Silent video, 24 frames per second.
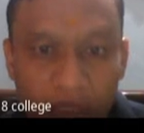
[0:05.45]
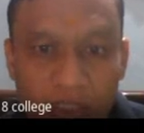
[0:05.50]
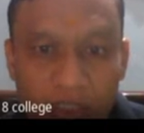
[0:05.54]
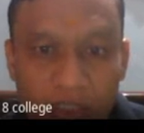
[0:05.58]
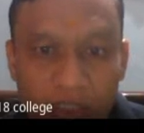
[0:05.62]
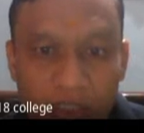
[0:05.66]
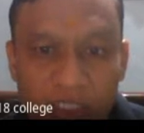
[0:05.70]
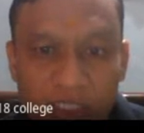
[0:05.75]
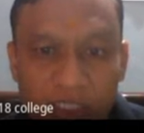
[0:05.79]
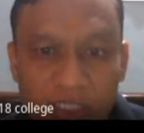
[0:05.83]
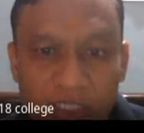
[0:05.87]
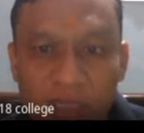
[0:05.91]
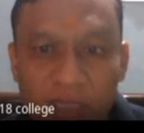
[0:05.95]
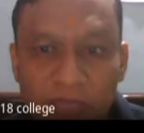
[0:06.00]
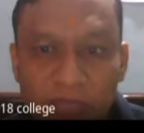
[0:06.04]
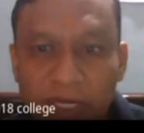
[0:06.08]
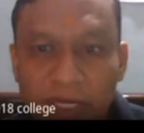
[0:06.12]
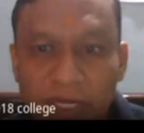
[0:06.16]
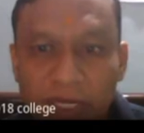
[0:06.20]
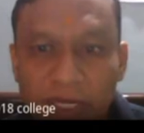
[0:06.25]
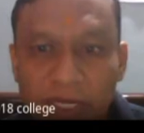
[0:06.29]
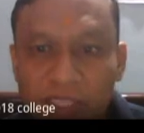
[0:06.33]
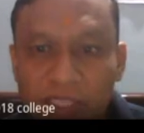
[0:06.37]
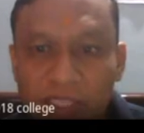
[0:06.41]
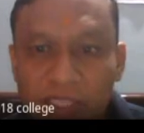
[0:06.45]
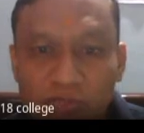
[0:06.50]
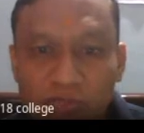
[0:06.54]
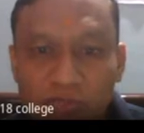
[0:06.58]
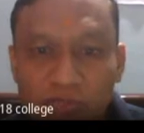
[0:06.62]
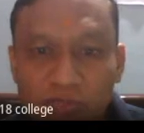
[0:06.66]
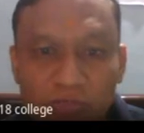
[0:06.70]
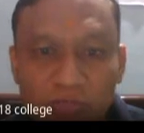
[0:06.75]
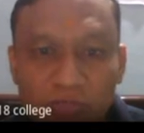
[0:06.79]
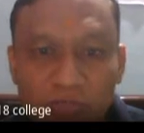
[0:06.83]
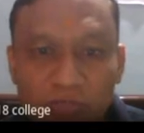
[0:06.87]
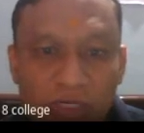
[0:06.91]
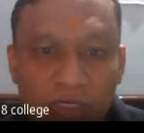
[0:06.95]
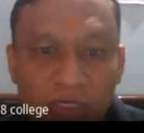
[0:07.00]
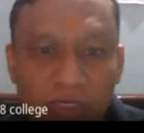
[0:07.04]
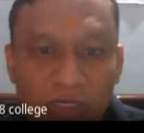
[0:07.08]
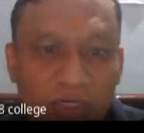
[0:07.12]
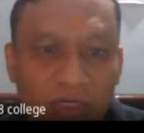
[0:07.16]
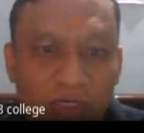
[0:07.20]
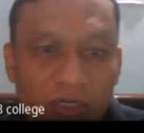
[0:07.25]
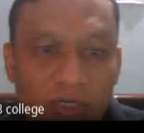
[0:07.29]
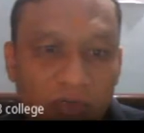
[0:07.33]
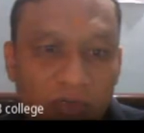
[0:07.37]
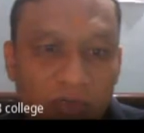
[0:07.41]
This is my test room,
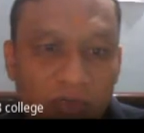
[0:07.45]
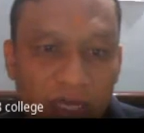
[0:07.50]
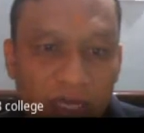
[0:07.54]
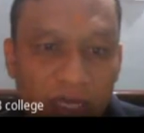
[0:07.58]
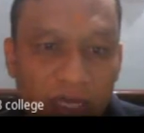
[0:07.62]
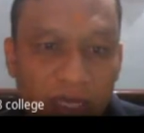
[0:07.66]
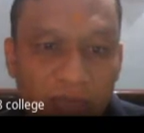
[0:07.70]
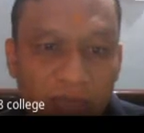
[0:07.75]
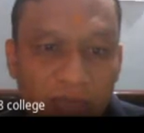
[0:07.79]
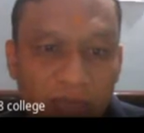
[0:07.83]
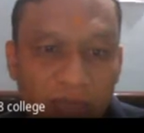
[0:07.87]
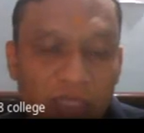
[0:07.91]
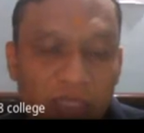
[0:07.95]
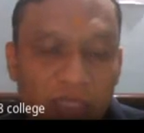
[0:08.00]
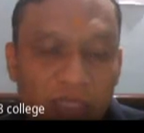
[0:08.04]
my cabin.